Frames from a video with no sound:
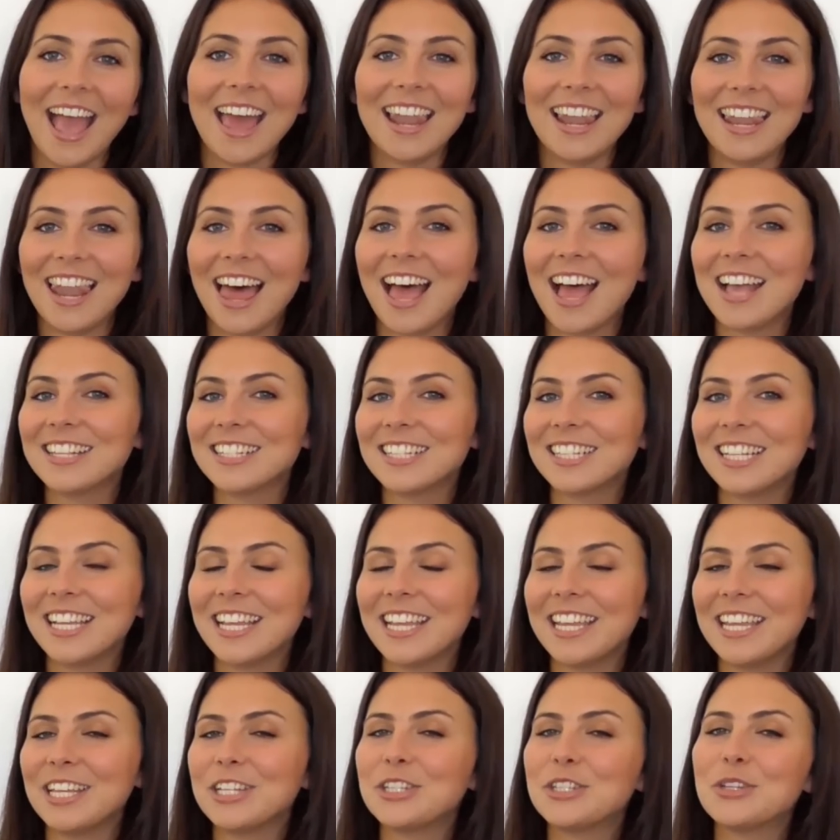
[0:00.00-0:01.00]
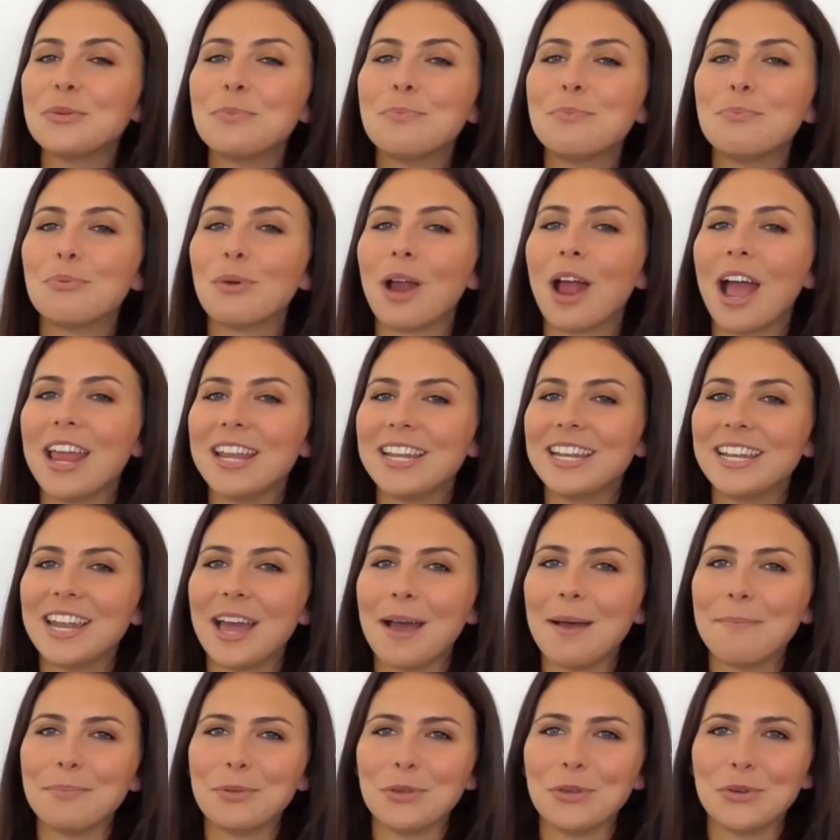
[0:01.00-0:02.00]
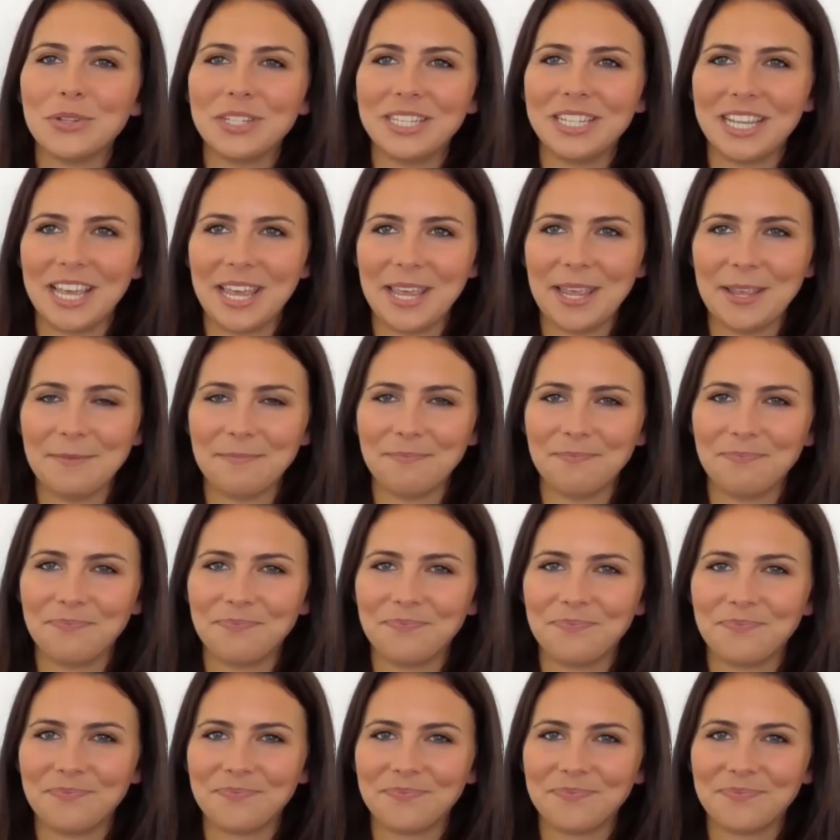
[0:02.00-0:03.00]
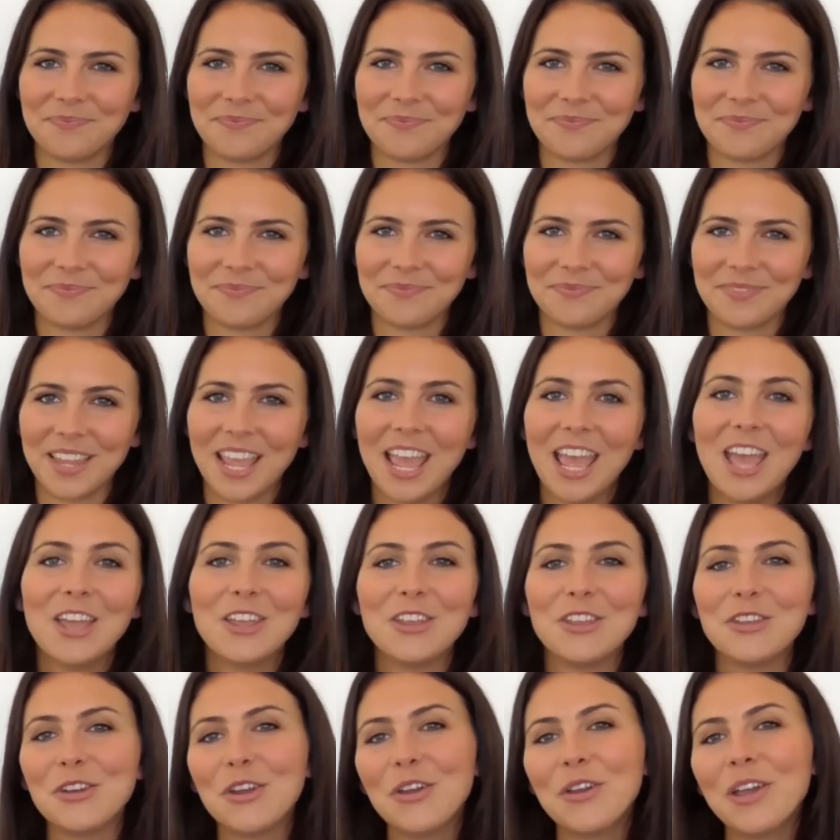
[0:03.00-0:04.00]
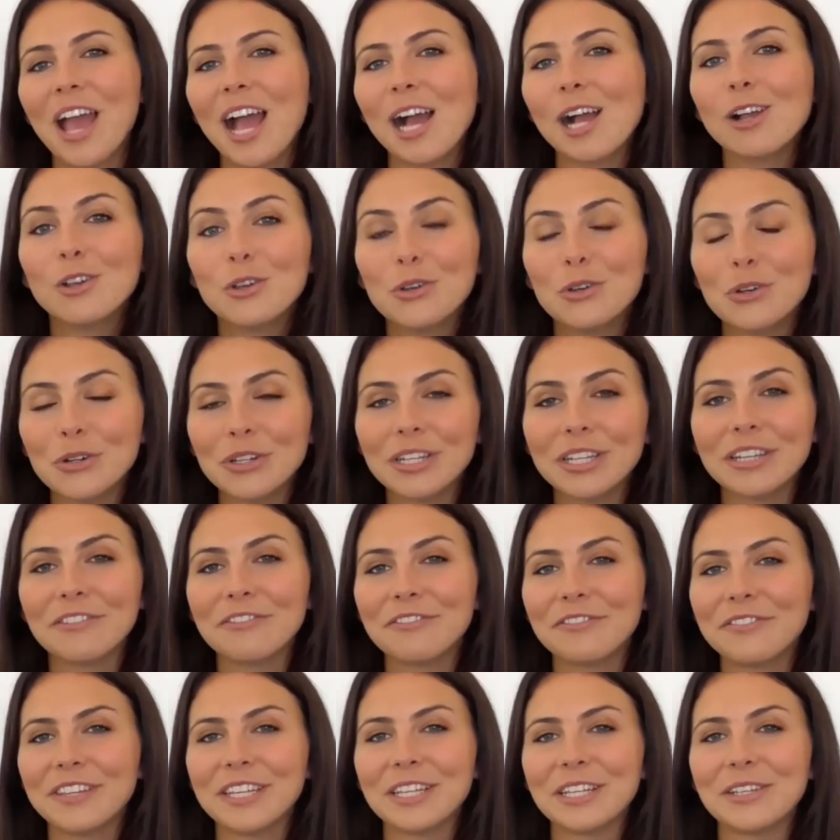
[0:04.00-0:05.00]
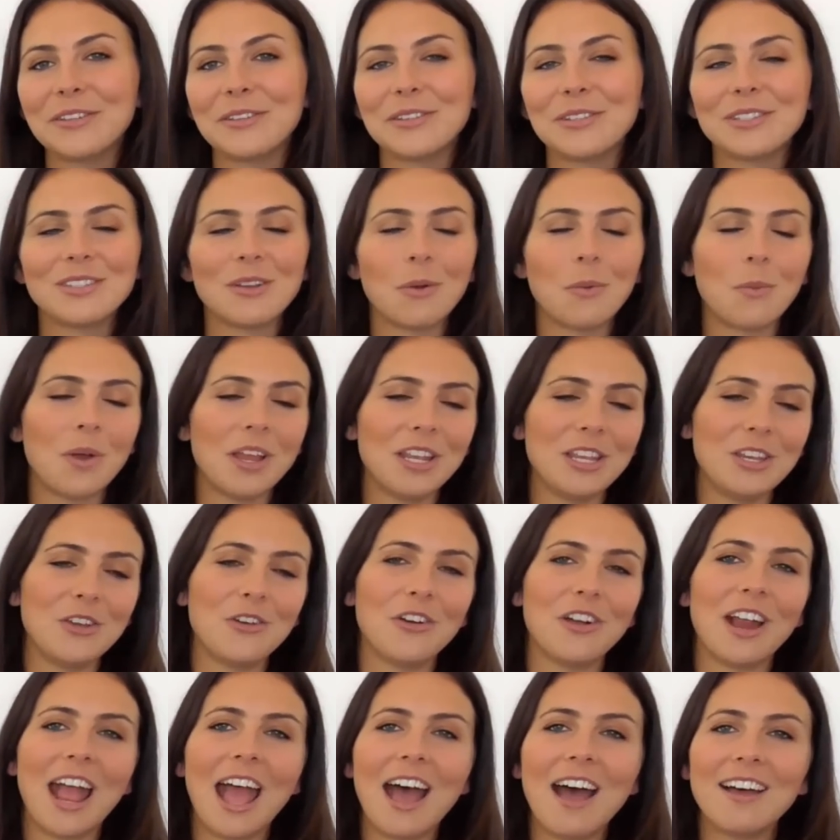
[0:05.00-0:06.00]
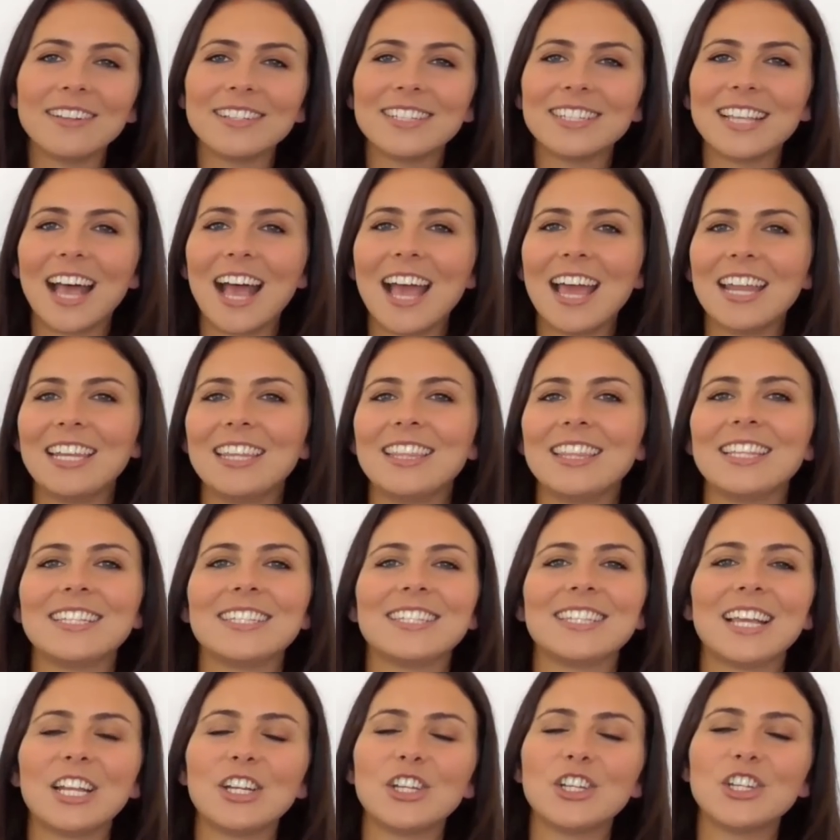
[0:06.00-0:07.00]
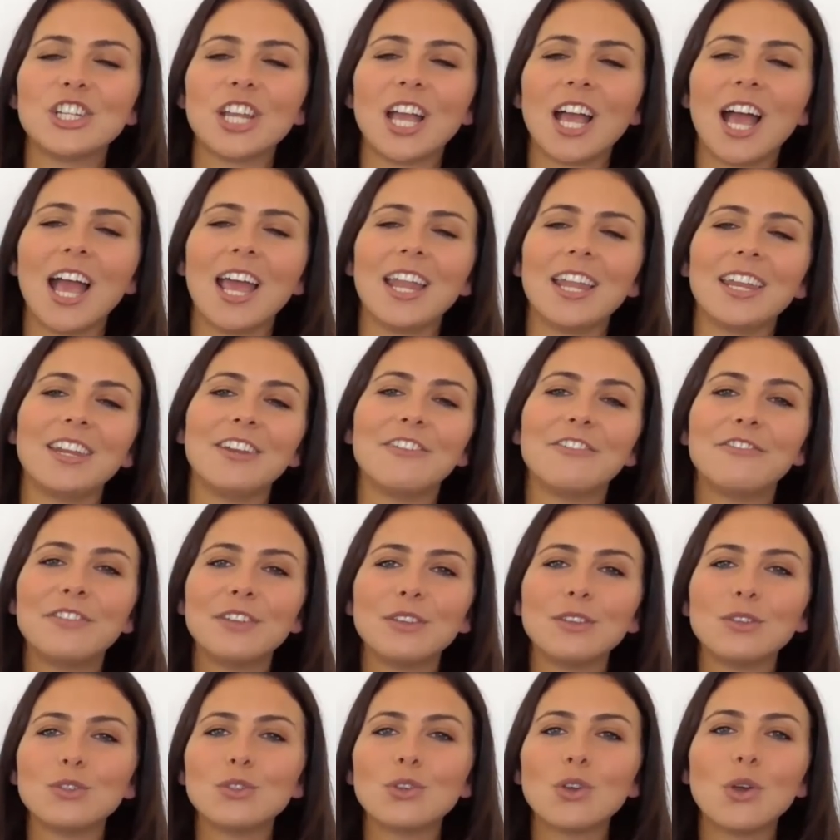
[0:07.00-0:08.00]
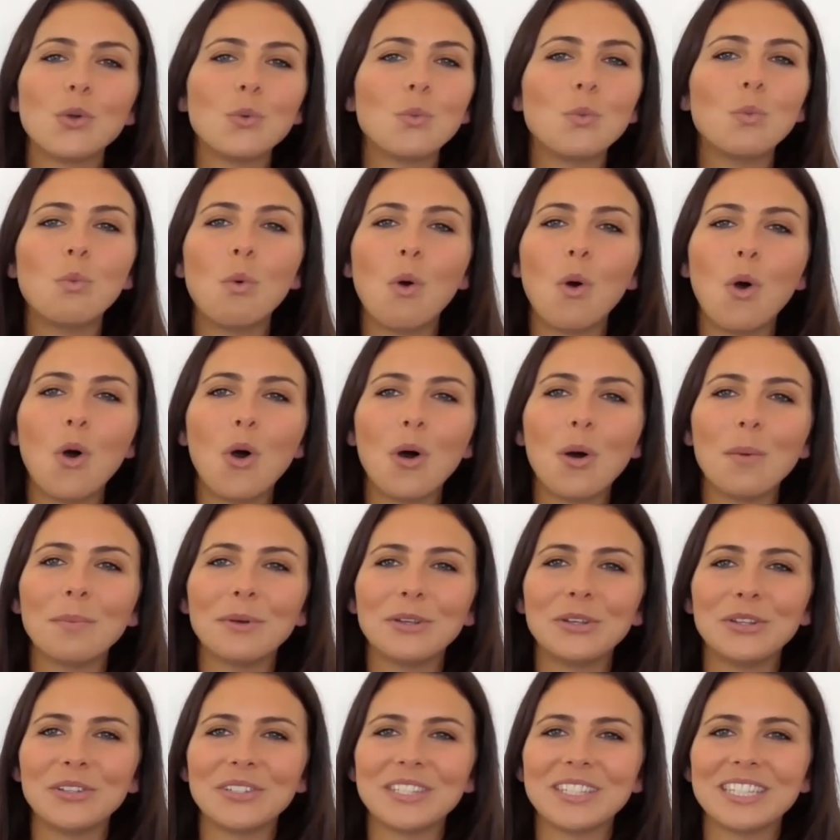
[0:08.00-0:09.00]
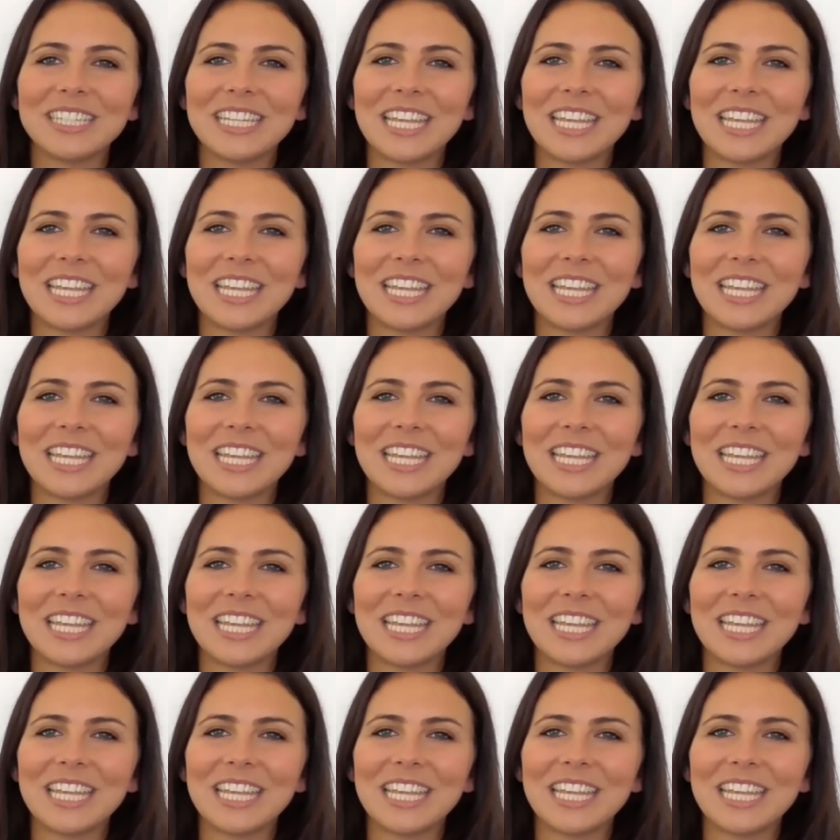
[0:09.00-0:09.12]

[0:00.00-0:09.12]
And lastly, to brighten up your day. You know how good it feels when you're outside in the sunshine and it feels so warm on your